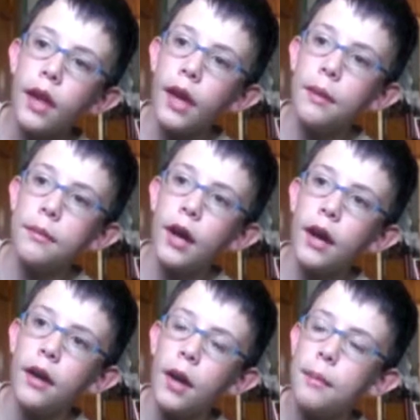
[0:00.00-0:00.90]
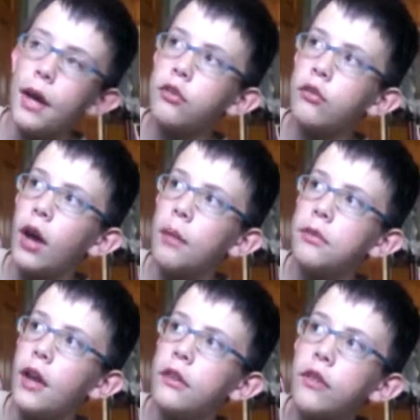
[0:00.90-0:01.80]
And I'm not, I might do top
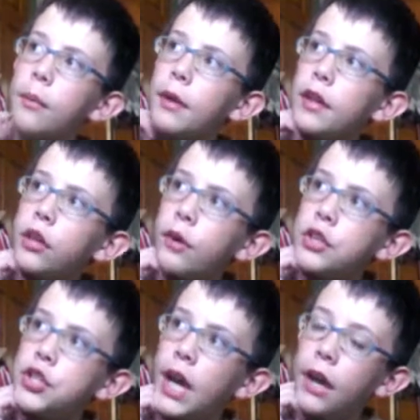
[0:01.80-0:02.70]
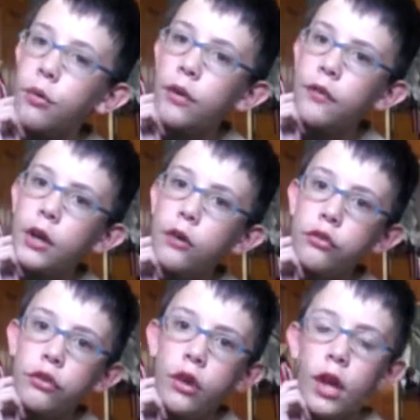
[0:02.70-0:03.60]
tens. I'm mainly doing channel
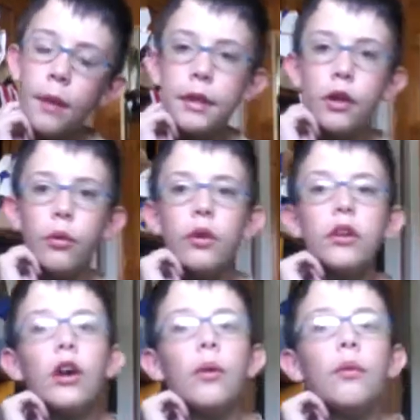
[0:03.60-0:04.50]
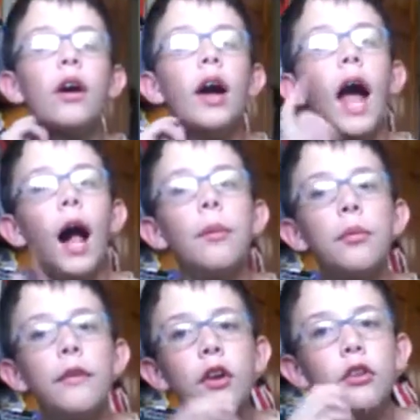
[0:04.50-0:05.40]
reviews. I mean, no, no,
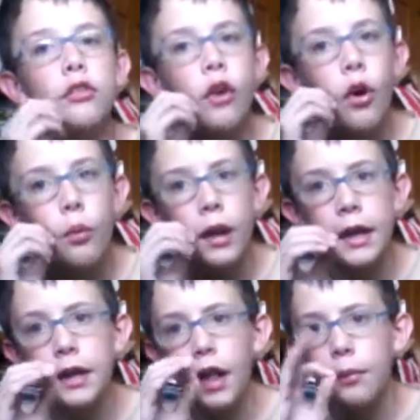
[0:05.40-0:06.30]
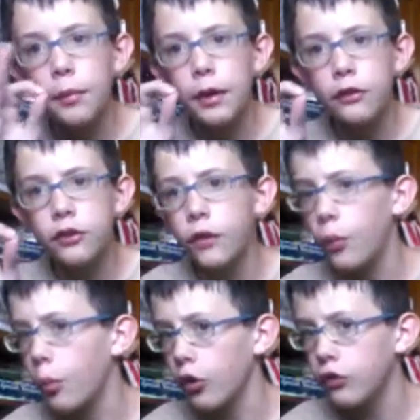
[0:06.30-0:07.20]
album reviews, where I get an album and I say
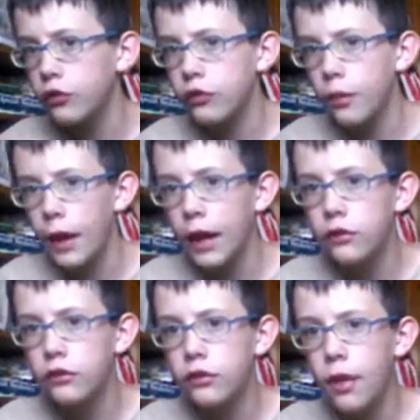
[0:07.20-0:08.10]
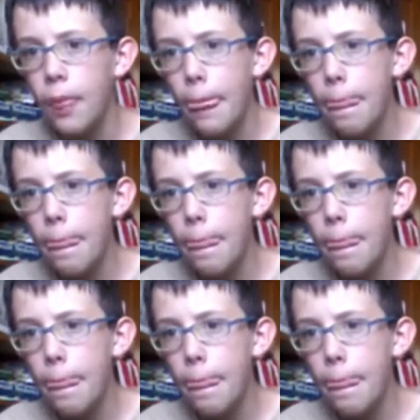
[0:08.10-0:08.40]
the worst to best.